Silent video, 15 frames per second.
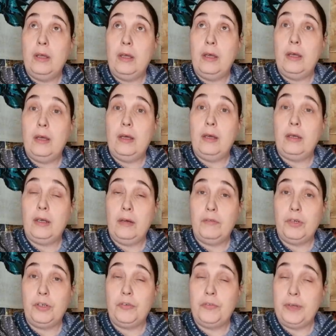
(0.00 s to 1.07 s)
uh,
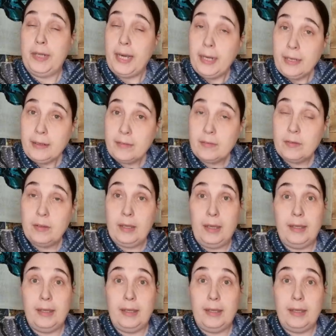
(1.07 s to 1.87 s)
coverage fanatics.